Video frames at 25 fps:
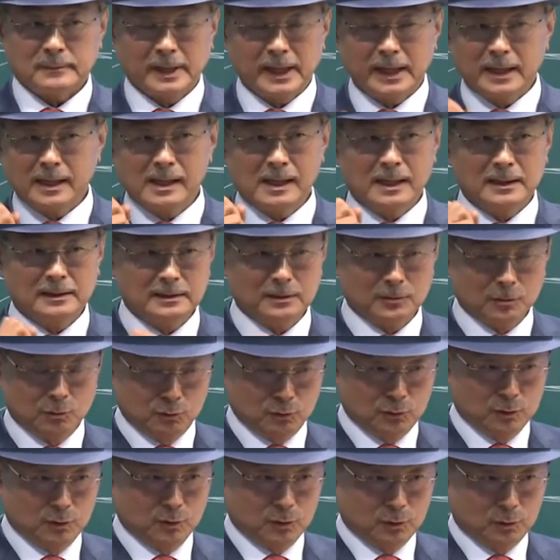Don't
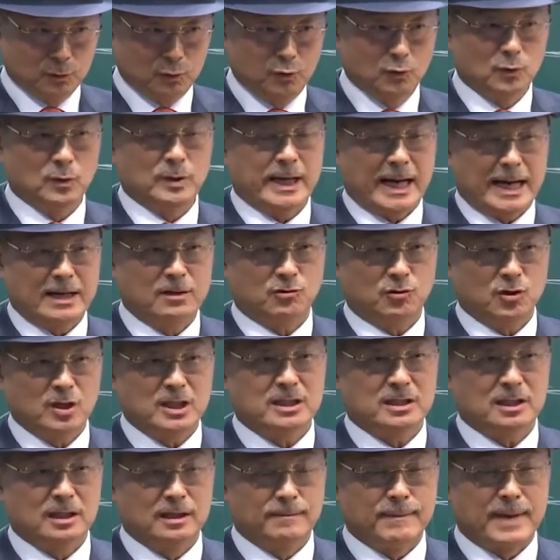put too much
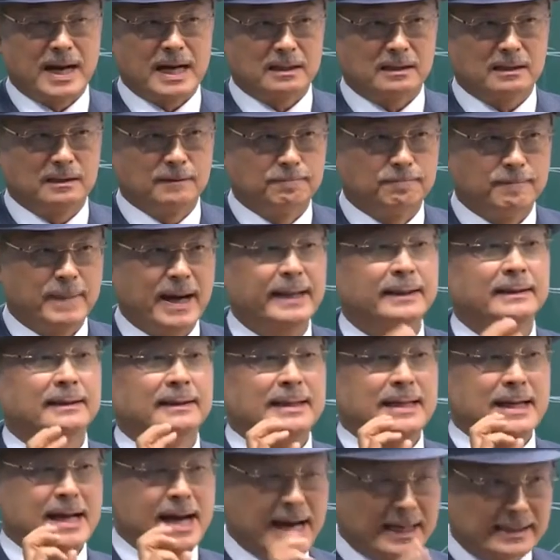on your
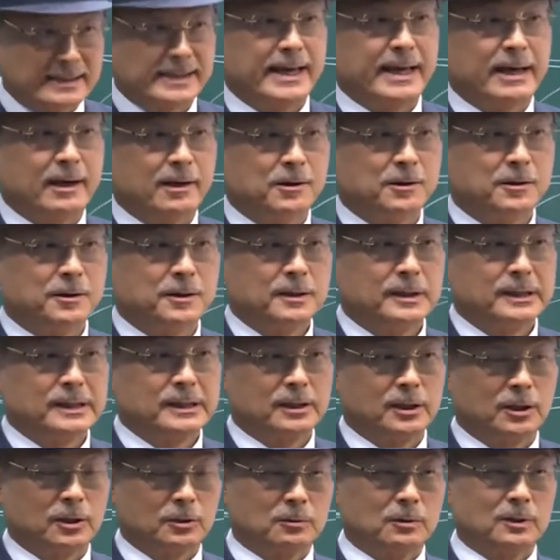plate.
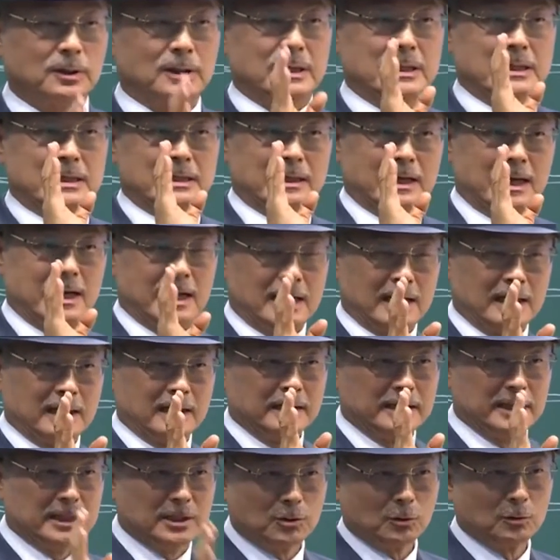You should know
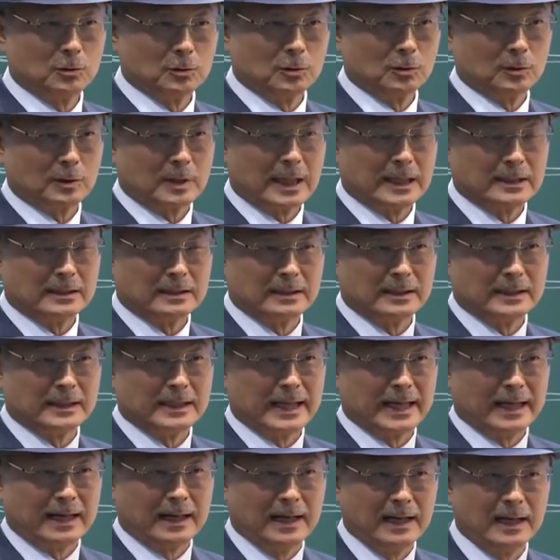your own
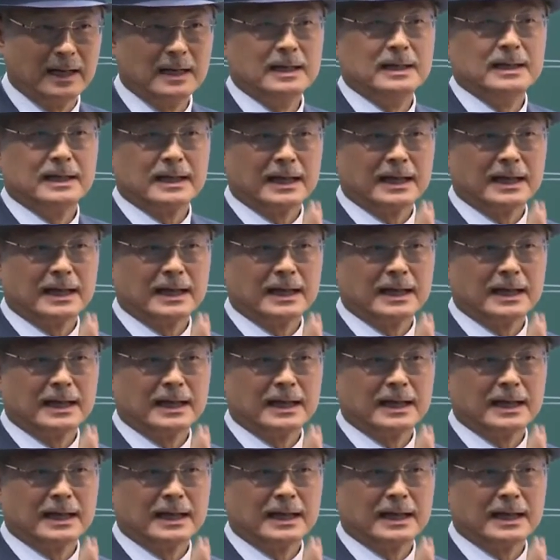limitations and